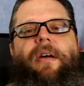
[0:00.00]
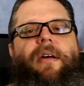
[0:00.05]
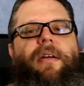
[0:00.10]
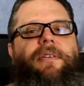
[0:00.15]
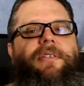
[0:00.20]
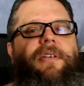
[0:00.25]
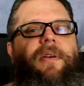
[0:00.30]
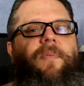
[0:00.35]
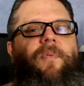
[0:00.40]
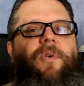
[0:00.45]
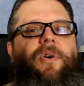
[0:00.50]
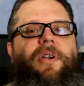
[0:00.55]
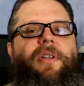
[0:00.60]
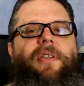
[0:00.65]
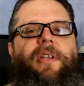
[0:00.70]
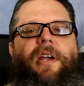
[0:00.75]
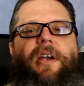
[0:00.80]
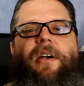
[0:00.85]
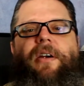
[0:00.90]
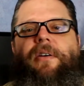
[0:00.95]
somewhere in
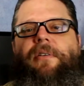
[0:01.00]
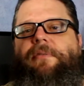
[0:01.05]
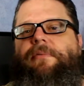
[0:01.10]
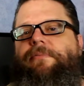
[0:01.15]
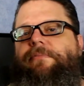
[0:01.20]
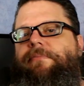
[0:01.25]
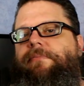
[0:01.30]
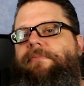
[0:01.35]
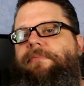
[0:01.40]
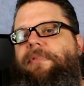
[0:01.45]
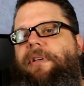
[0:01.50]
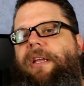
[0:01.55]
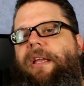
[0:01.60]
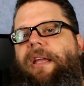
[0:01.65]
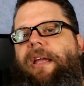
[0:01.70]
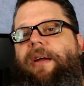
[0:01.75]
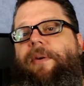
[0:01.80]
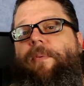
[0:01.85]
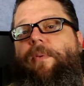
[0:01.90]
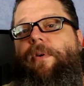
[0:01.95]
there,
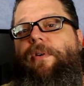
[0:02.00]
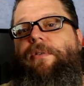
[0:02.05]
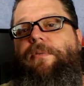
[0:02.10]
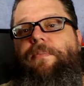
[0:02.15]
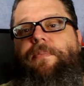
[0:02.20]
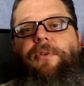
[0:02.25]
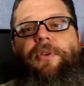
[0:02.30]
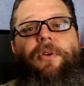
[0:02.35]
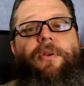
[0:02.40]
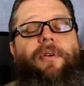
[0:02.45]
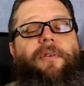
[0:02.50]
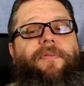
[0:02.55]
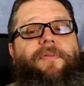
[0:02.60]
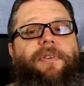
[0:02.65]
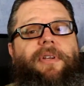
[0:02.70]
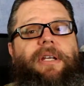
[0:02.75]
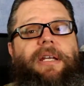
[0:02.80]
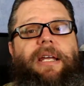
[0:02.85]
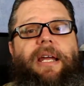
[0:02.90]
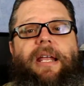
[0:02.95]
it worked
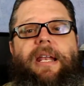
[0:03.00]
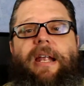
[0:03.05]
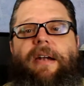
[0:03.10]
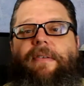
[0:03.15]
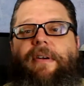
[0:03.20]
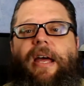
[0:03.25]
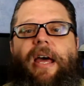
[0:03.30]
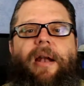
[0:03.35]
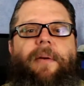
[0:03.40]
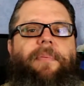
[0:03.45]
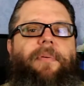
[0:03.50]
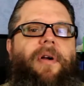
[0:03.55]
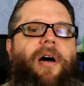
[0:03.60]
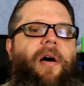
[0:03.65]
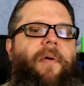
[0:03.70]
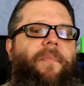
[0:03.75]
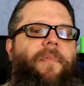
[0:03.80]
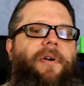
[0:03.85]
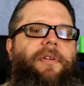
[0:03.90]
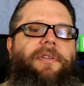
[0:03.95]
beautifully. I never had a
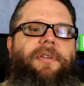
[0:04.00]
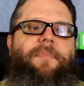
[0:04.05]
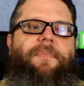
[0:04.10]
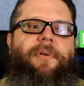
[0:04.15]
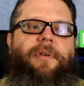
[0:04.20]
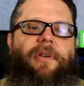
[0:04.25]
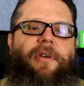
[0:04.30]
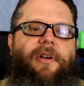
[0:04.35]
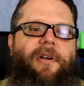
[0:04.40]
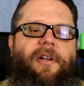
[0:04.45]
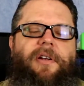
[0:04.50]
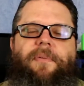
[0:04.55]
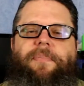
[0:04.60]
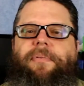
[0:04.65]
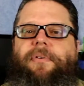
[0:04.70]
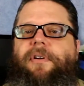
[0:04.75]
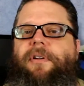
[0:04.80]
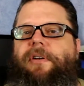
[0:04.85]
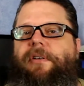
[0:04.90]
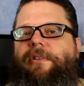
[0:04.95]
problem with it. Put it on the
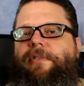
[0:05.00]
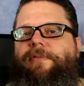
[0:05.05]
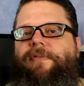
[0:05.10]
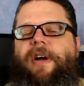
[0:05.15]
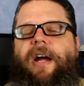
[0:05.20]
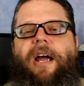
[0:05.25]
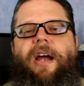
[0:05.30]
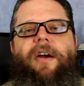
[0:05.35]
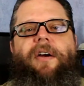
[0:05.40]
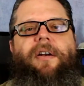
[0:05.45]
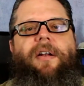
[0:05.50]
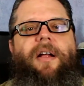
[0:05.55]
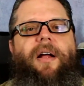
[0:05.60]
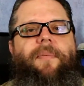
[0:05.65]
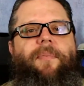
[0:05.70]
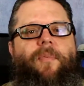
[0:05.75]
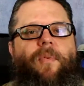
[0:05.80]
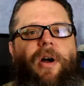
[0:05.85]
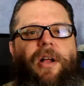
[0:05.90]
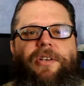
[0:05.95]
printer, fire it
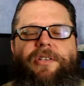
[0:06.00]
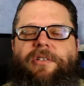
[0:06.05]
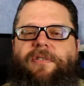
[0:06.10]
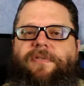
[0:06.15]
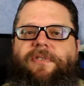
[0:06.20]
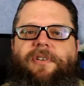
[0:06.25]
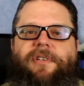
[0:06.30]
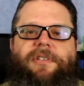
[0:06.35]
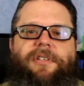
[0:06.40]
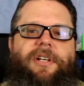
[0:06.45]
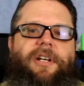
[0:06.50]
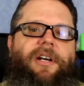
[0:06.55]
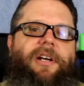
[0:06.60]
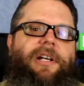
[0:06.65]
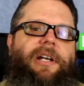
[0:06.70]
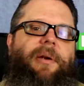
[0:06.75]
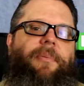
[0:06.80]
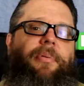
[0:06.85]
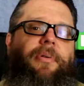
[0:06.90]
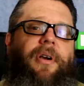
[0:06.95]
up, watch the first layer
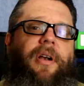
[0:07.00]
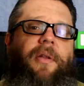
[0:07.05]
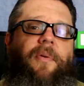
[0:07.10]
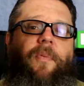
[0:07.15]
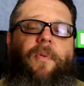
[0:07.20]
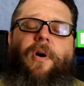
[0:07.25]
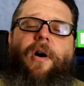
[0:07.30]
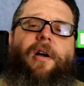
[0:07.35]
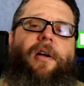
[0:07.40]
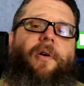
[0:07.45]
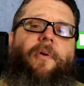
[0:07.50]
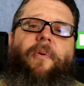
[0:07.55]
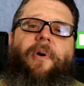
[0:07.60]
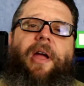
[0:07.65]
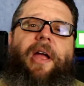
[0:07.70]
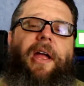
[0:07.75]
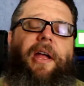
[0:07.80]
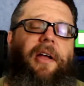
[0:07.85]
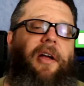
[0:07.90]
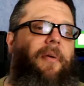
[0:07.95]
get printed, walk
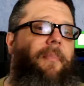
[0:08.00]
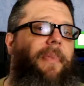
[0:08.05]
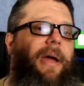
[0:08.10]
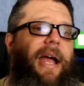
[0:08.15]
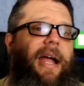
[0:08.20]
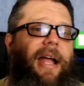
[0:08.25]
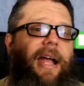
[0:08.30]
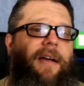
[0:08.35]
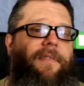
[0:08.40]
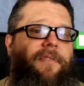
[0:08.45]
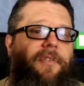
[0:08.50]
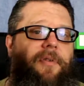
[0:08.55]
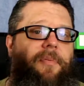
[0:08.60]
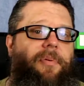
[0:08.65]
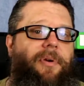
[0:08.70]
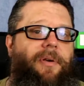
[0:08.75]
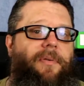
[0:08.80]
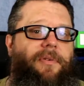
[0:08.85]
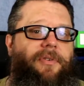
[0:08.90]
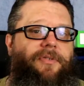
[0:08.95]
away, and come back after the
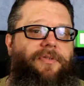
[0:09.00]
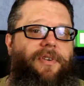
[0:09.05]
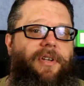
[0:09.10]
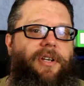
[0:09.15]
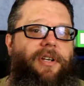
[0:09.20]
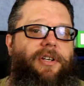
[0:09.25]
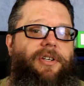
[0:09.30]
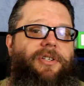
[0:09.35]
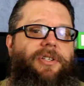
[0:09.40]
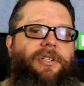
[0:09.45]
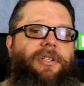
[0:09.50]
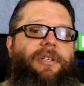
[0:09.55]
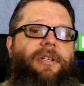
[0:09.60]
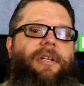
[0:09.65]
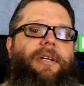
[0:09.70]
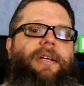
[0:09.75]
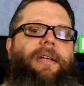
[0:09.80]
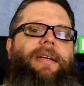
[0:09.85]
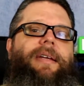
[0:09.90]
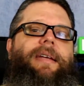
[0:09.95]
print was finished.
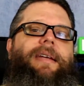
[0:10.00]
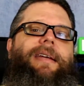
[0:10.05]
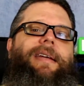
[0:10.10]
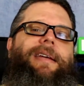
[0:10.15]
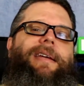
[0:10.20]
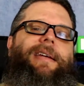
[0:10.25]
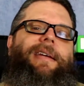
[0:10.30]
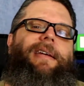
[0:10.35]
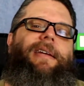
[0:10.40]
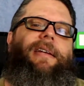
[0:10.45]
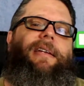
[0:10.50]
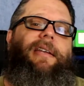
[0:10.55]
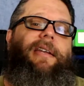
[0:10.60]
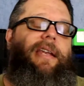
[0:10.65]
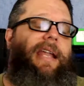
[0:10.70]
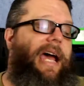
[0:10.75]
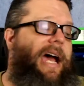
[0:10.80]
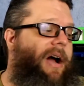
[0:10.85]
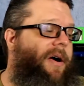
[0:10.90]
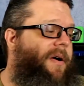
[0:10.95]

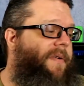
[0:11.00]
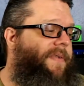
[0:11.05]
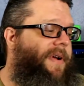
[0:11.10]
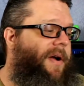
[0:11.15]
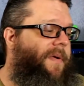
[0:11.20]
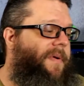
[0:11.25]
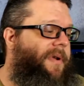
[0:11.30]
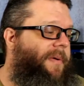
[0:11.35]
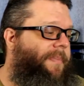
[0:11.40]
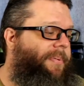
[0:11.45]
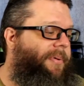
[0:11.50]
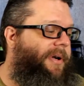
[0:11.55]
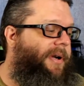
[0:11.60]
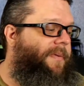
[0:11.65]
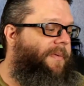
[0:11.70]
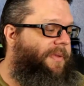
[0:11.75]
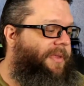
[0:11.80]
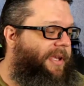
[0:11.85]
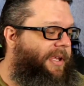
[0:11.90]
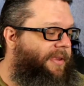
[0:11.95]
Now if I want to
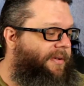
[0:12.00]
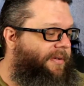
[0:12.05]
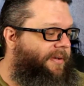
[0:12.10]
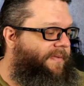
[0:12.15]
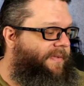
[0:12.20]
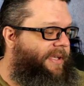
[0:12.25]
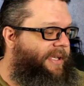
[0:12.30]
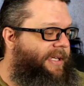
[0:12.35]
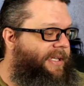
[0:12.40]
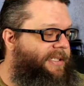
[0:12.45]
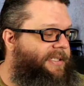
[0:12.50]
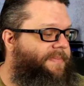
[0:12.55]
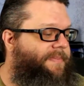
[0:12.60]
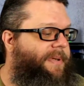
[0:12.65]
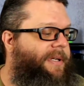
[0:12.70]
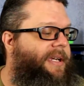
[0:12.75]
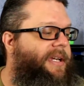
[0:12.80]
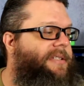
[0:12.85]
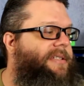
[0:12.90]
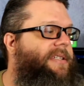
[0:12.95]
print with either of these,
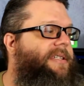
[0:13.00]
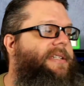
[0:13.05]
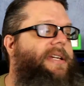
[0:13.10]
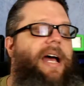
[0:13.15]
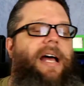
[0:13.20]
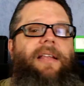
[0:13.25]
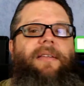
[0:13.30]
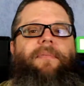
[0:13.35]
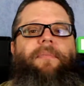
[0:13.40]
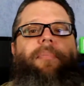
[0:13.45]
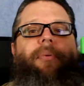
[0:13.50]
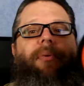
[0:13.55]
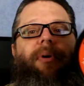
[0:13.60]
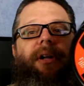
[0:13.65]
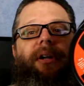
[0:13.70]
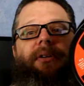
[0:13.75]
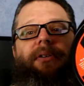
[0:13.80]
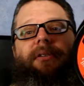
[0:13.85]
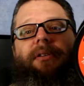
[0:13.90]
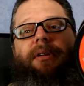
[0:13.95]
because it's gotten
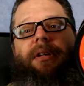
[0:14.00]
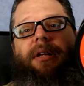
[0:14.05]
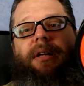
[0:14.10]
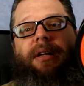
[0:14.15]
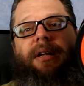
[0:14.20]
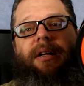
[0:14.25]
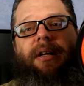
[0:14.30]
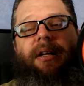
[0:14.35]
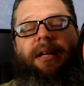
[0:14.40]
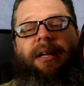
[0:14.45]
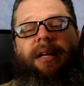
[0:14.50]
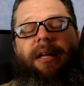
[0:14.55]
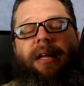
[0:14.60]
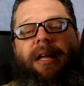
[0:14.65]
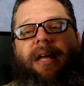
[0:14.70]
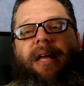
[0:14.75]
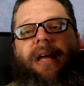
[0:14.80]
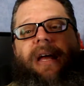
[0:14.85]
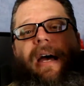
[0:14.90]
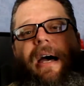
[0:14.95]
brittle,
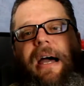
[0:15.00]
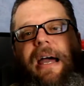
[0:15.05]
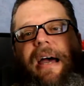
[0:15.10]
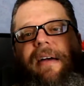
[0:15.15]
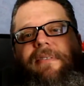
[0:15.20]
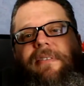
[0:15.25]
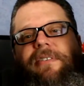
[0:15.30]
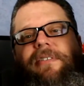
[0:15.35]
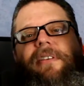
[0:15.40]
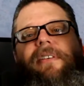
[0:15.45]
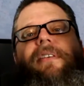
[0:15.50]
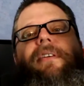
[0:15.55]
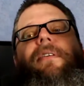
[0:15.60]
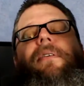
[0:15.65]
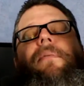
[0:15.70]
I have to sit there